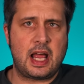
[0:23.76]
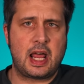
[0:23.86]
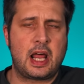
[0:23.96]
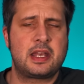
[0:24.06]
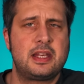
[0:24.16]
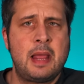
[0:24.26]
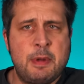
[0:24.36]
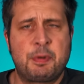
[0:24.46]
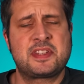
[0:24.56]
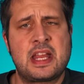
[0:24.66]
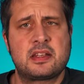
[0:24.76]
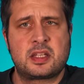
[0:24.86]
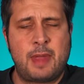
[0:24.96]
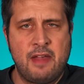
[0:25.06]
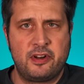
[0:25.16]
And let me present
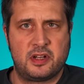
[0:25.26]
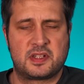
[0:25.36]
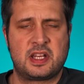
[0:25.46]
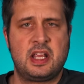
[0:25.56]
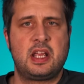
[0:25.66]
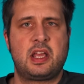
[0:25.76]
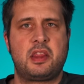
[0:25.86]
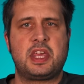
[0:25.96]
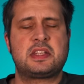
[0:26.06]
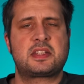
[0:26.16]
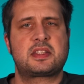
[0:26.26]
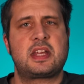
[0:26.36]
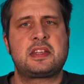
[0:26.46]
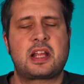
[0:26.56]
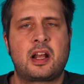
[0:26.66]
some evidence. This
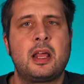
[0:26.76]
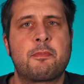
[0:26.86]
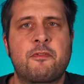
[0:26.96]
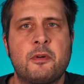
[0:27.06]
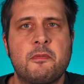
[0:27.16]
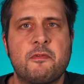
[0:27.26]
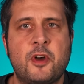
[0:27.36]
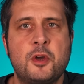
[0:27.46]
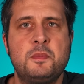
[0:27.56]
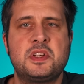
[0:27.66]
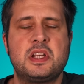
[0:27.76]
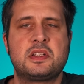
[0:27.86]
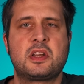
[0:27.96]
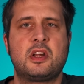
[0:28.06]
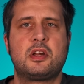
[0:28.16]
is a clip from
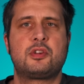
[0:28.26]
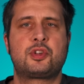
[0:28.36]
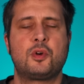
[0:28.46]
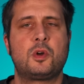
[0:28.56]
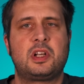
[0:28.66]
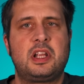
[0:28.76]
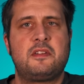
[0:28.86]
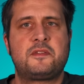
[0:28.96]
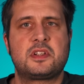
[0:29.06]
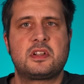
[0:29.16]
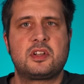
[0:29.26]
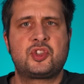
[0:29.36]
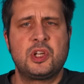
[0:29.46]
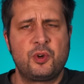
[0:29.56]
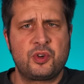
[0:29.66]
Vobes's short-lived
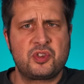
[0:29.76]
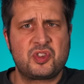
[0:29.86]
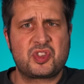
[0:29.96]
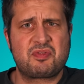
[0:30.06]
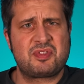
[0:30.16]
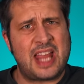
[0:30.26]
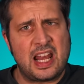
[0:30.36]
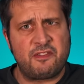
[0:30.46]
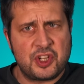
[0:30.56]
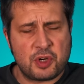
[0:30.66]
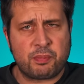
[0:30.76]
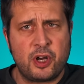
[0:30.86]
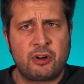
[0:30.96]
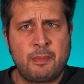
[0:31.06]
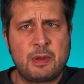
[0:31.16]
children's television
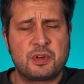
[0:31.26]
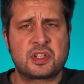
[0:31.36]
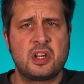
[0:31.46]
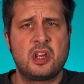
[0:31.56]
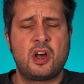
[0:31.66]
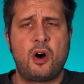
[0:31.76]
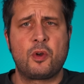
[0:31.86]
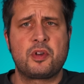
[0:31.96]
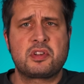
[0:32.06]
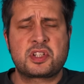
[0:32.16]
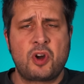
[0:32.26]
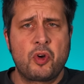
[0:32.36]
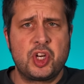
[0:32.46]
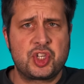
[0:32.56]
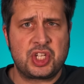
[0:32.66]
programme. It was on
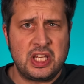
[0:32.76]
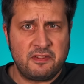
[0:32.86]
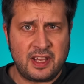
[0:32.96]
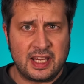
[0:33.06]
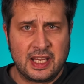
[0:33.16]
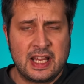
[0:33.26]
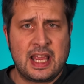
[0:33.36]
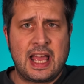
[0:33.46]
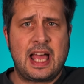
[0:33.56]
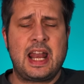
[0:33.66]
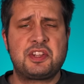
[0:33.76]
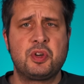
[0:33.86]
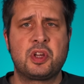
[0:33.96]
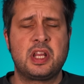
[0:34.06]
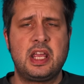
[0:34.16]
Scottish TV. And as you
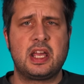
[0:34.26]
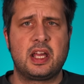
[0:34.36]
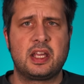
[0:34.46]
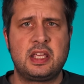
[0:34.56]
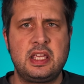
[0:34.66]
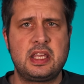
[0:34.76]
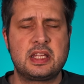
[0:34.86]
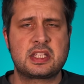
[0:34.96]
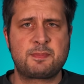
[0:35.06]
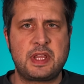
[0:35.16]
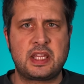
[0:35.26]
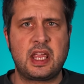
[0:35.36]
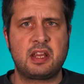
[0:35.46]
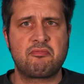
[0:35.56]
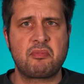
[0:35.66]
can hear, he is
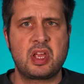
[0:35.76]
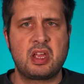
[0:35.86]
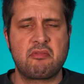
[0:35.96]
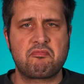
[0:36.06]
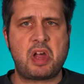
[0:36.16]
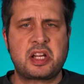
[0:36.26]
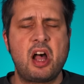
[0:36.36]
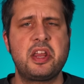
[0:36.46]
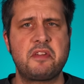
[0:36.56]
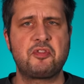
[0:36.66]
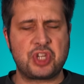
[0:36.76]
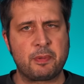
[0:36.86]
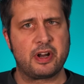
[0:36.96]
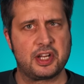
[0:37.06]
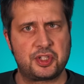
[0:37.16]
speaking a kind of
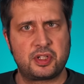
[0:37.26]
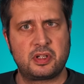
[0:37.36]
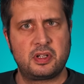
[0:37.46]
gibberish.